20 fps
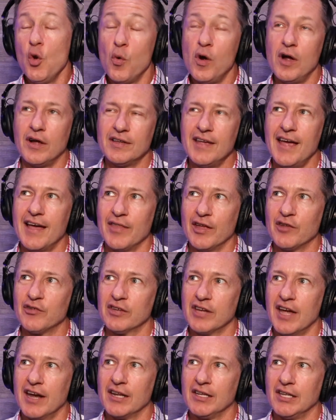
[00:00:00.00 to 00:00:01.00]
well, yeah,
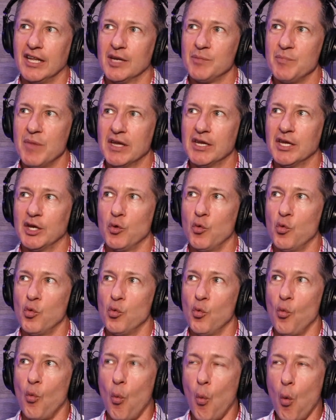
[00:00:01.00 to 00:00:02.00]
that's kind of like making
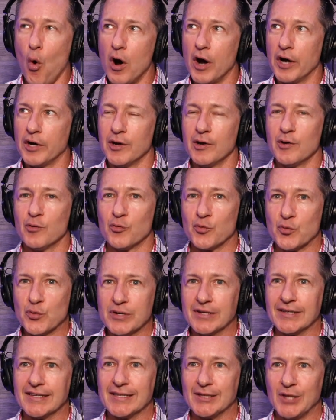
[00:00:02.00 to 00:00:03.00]
one
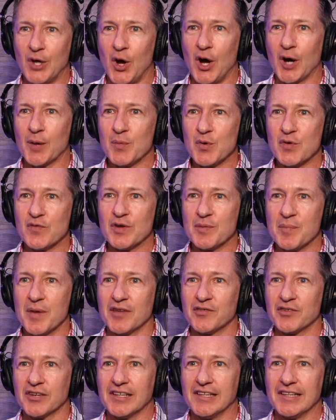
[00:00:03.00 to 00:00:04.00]
really long movie,
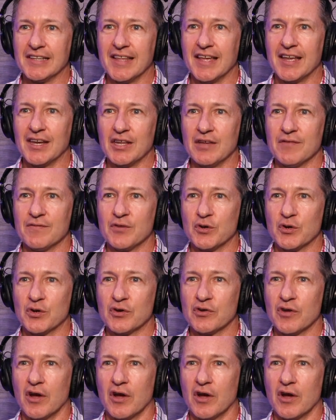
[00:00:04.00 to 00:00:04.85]
basically. Then, if you're